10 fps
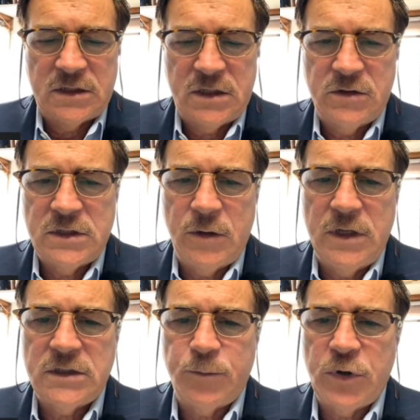So
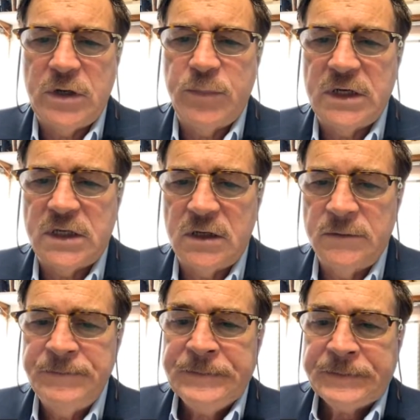it's a pretty big deal.
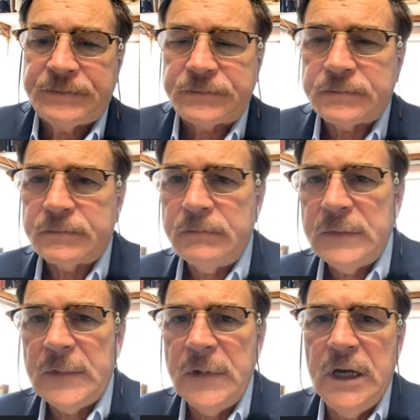
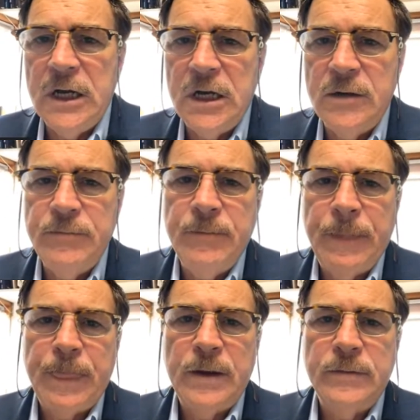
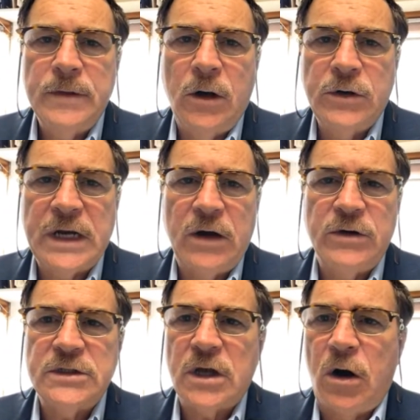Okinawa
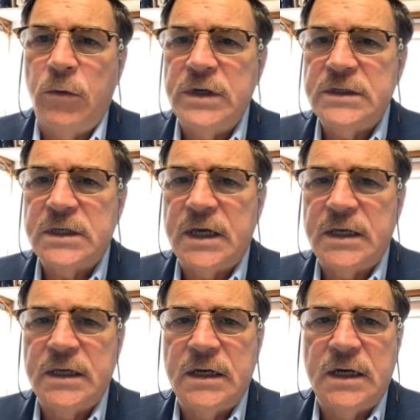is always
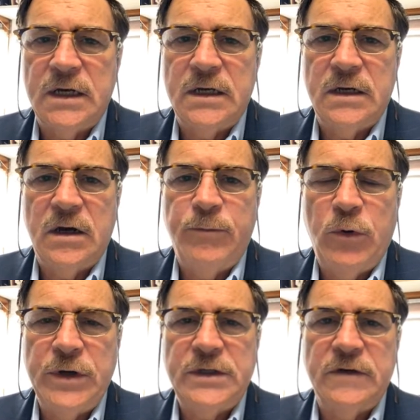a
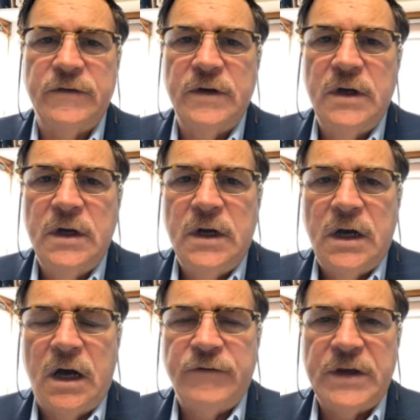point of
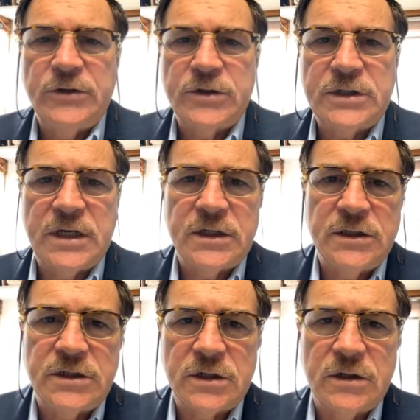interest and
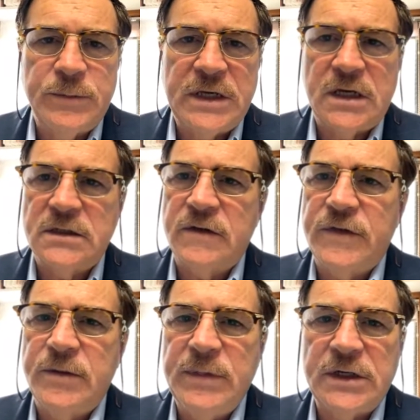concern because of
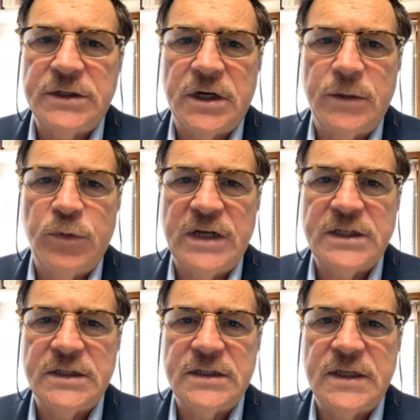the military
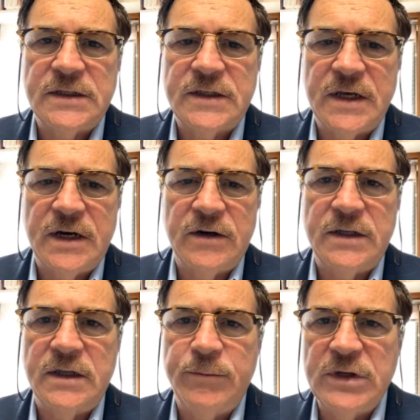presence that's there
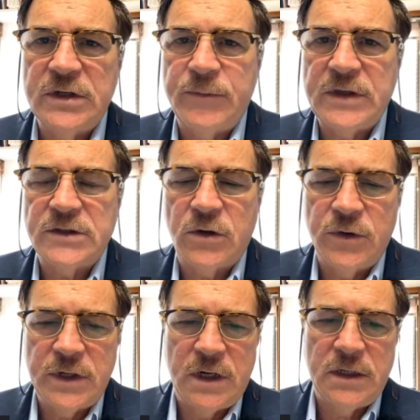and the buildup that's
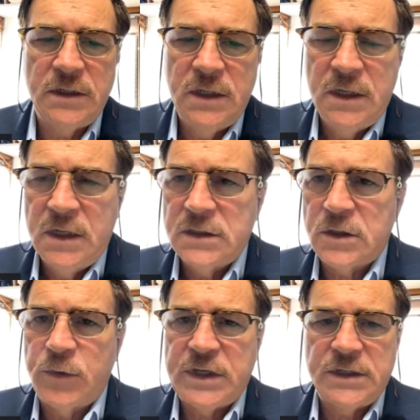going on. So
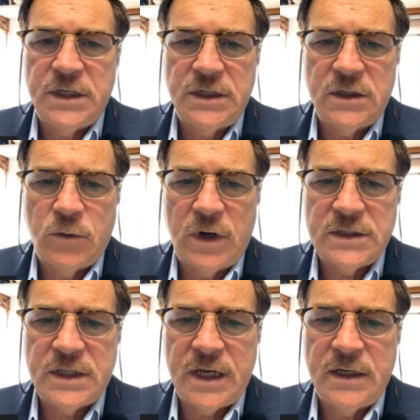we continue to
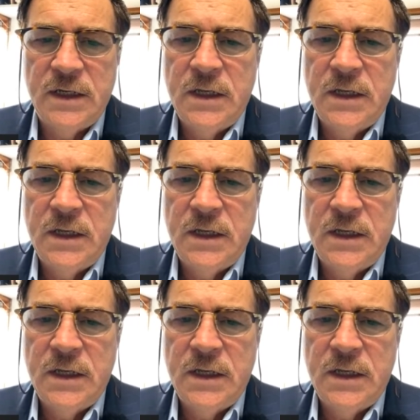watch that.